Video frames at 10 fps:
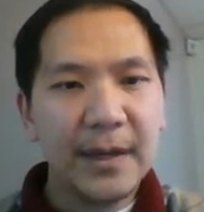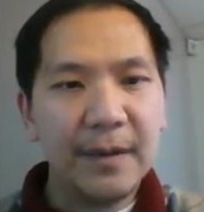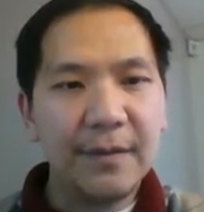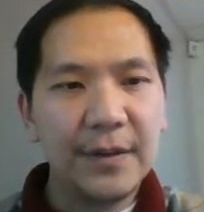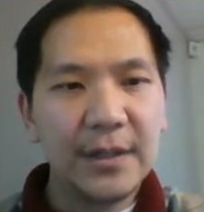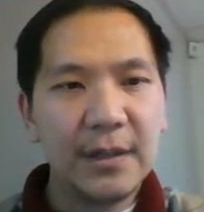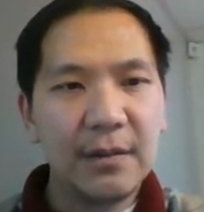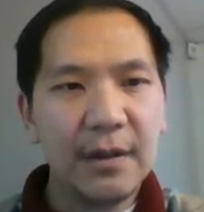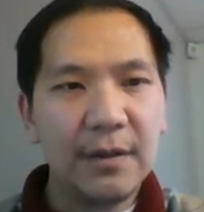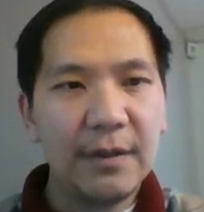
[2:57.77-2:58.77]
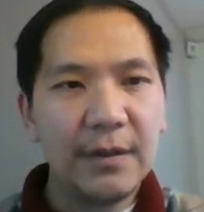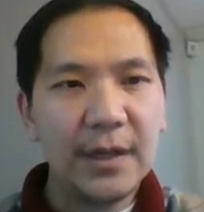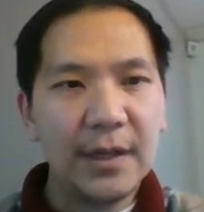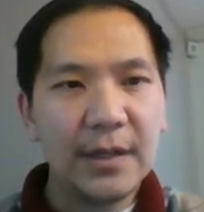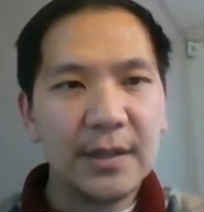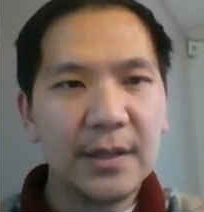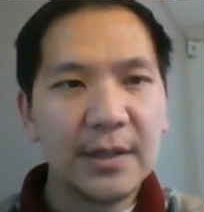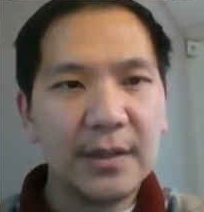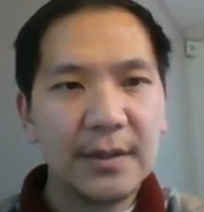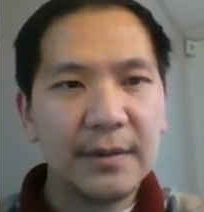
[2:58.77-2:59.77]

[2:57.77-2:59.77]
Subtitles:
And physical level is